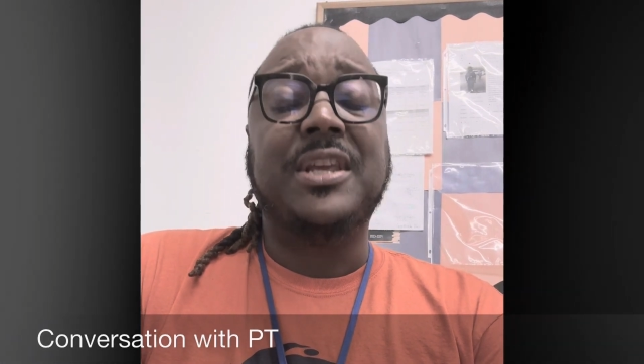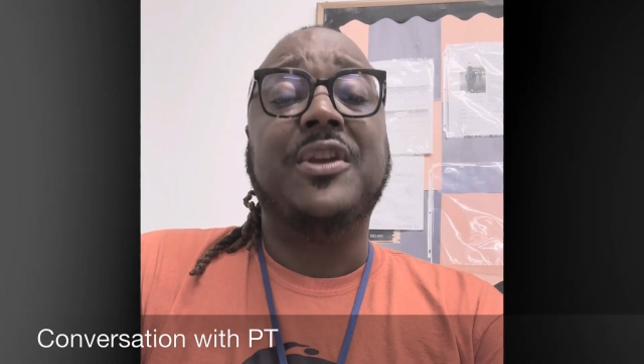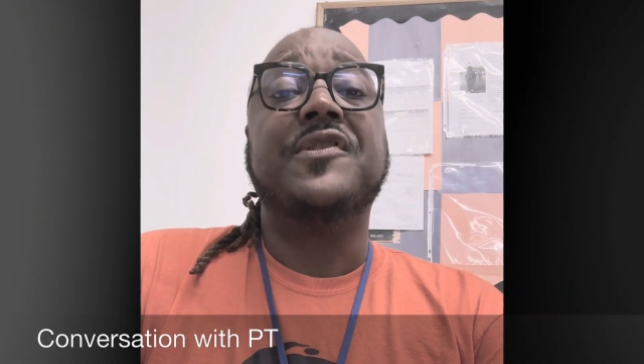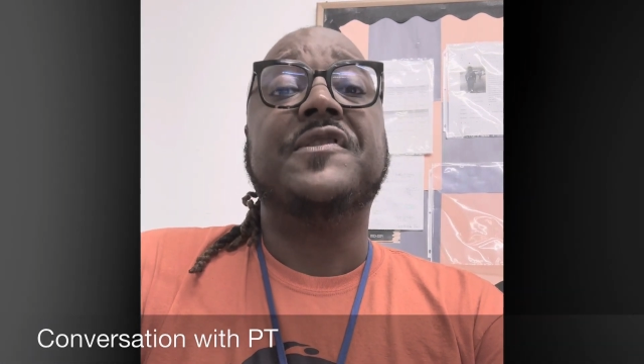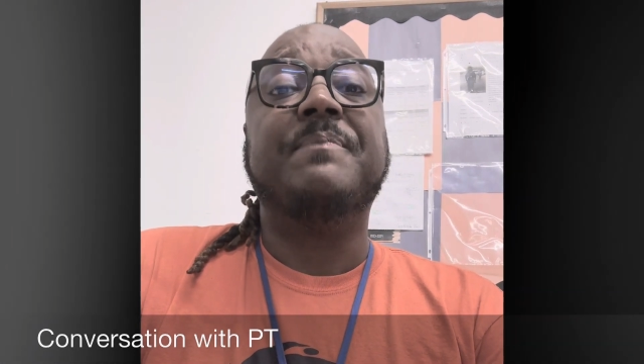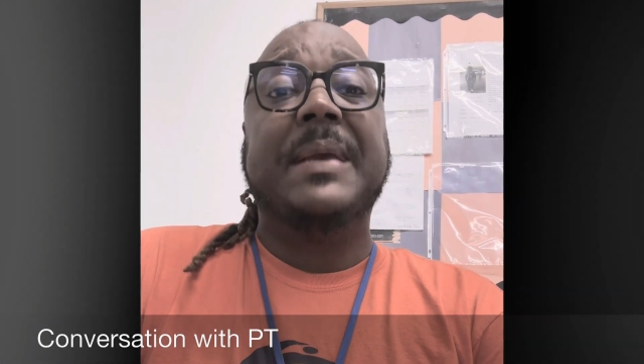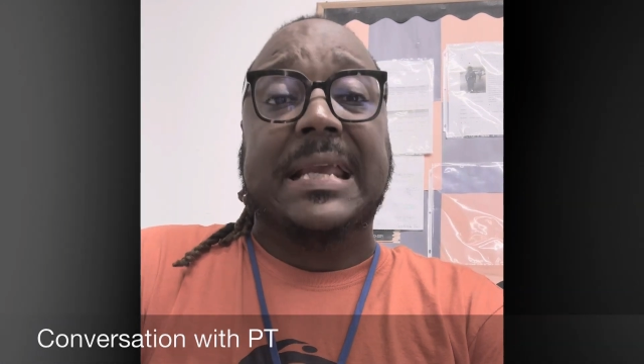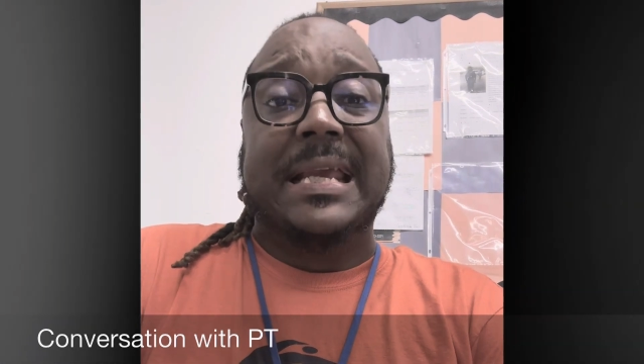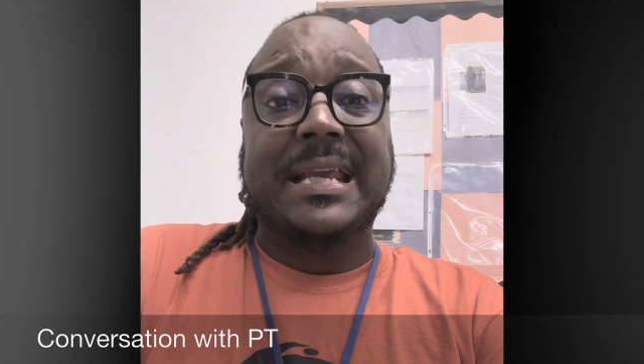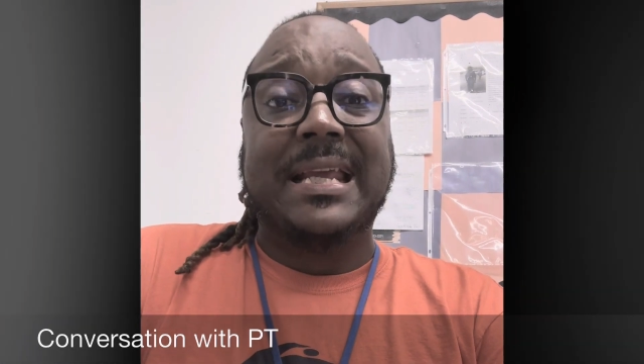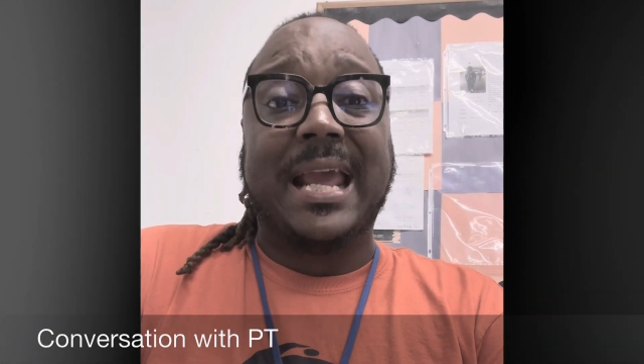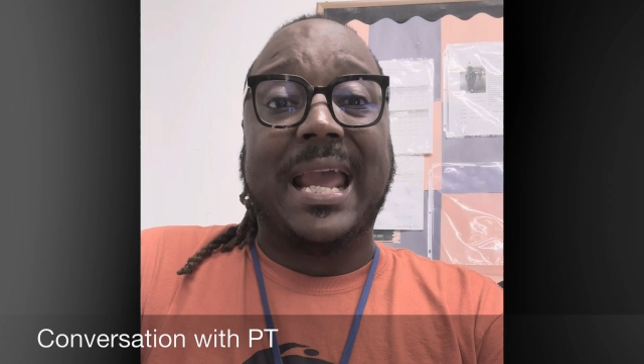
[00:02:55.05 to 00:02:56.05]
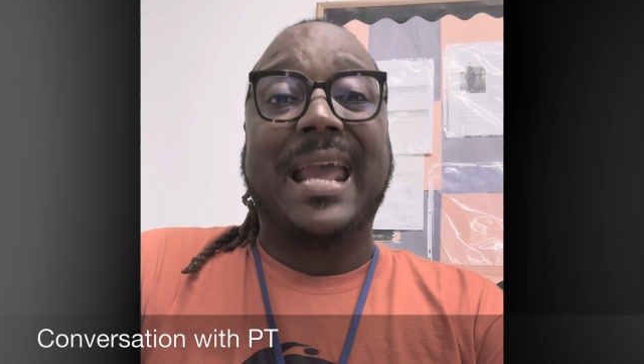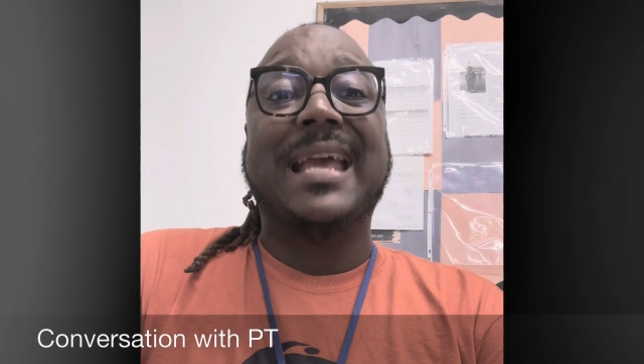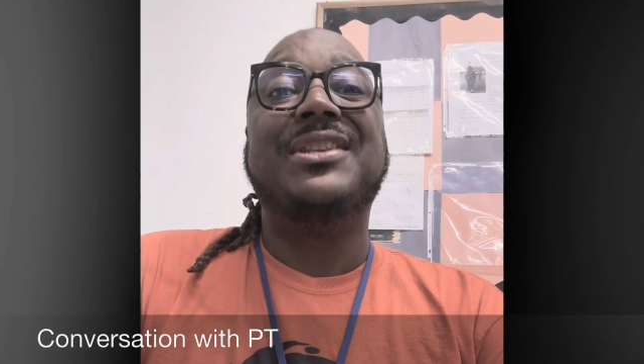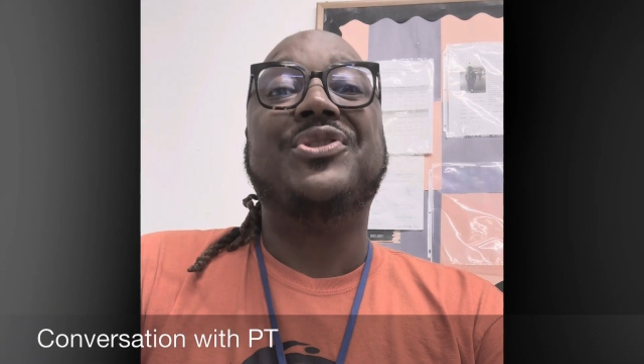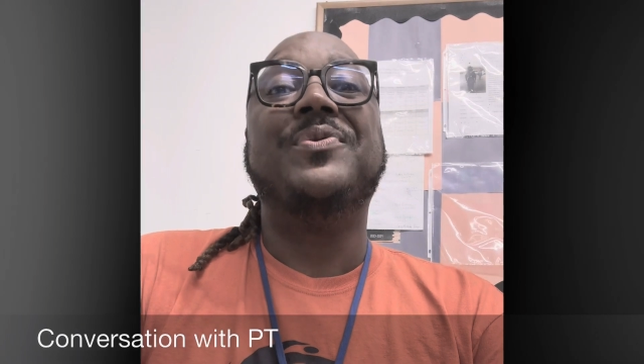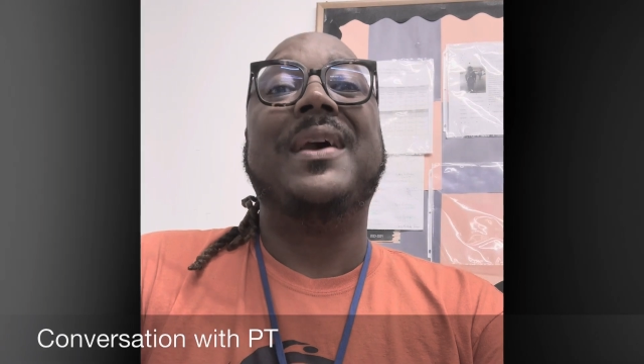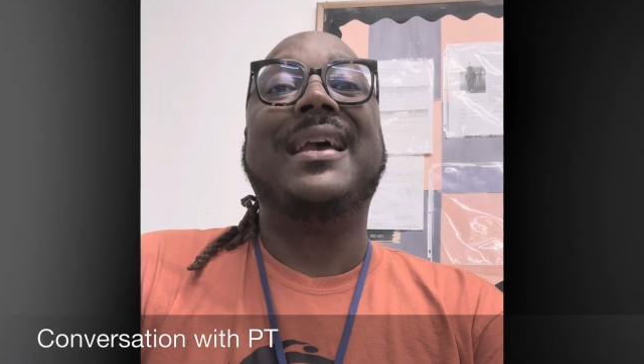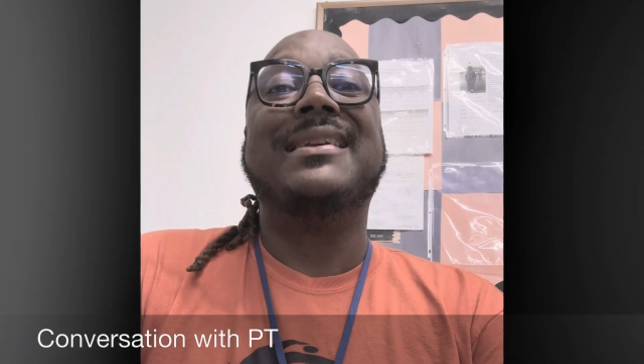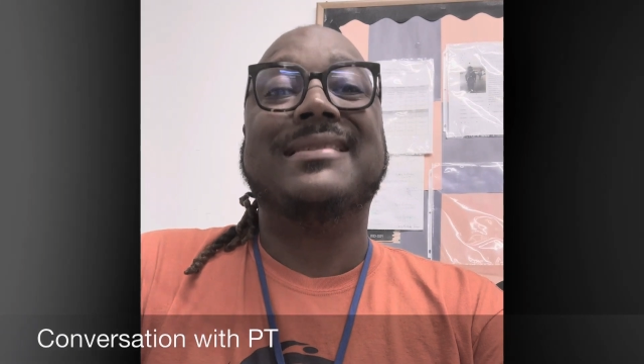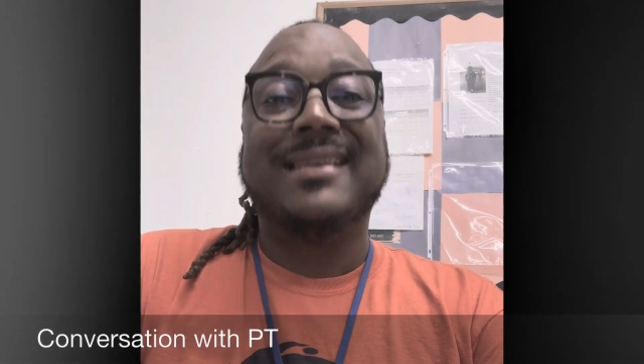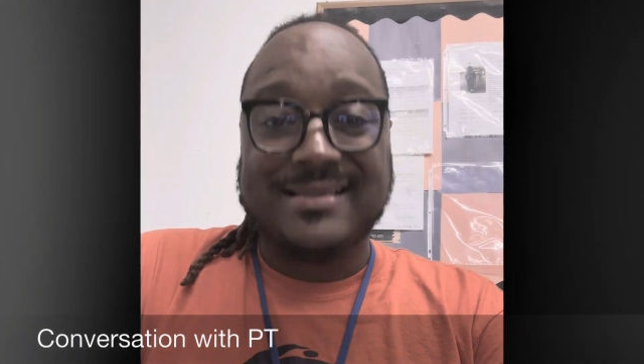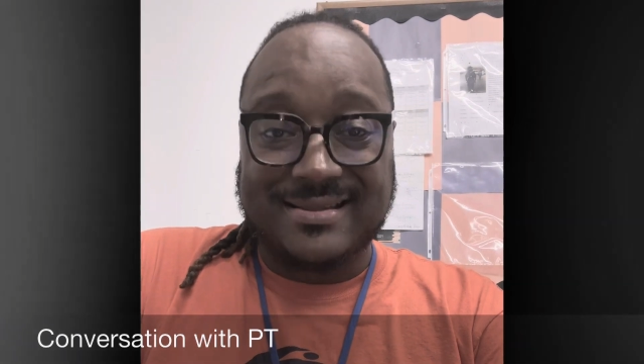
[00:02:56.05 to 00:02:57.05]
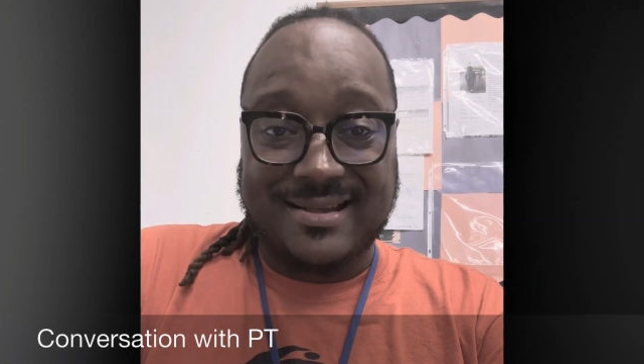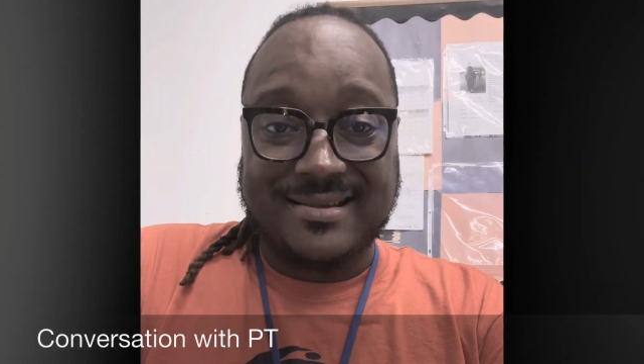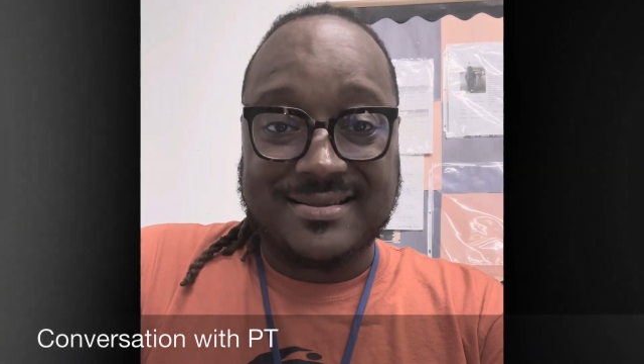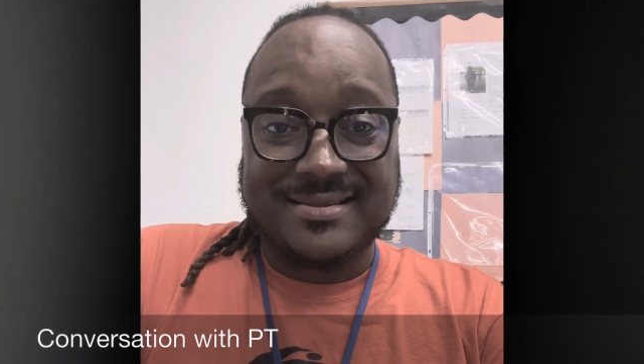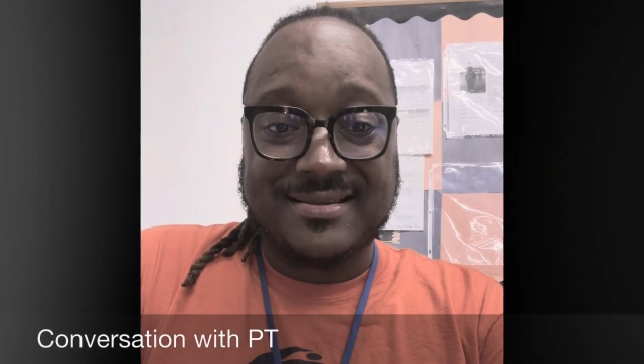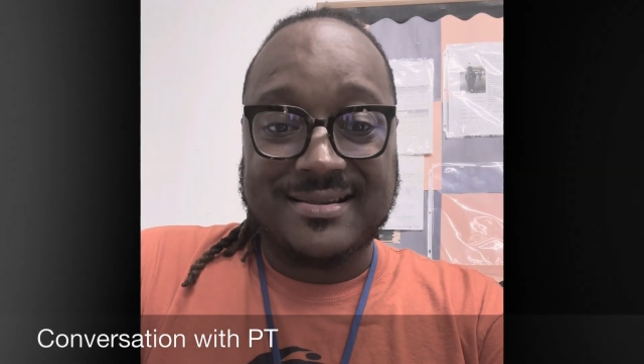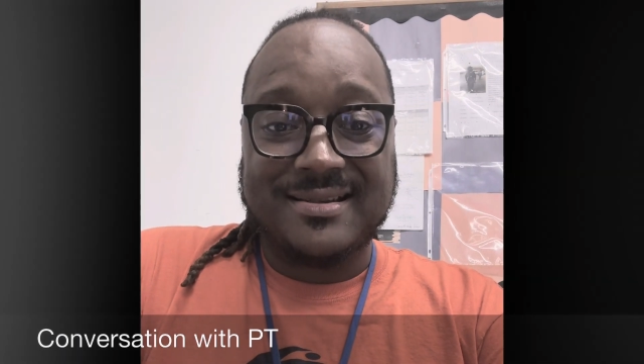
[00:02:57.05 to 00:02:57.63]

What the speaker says: you're speaking into existence,